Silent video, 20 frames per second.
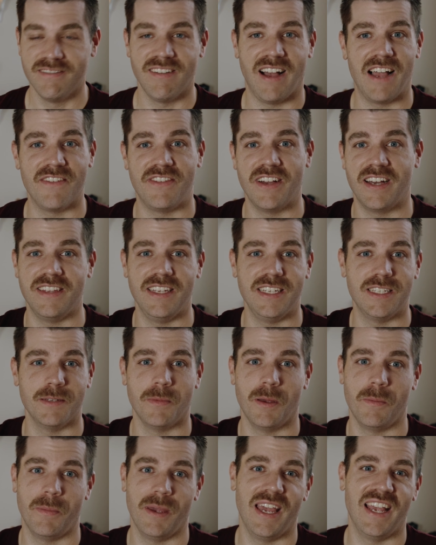I've had these in
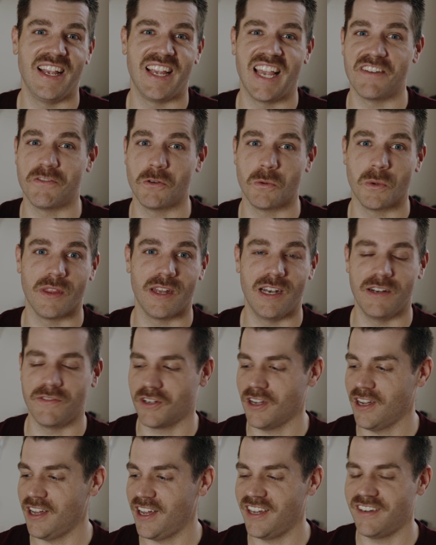my bag everywhere that I've
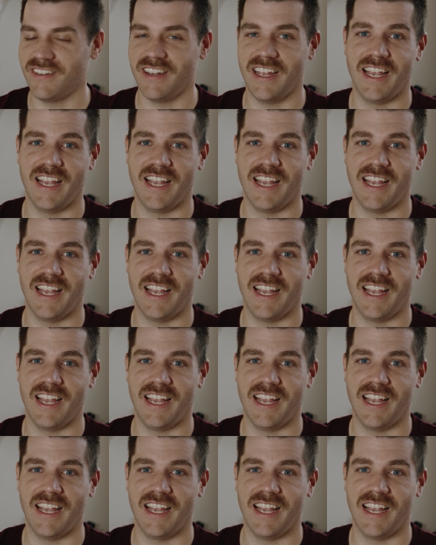gone,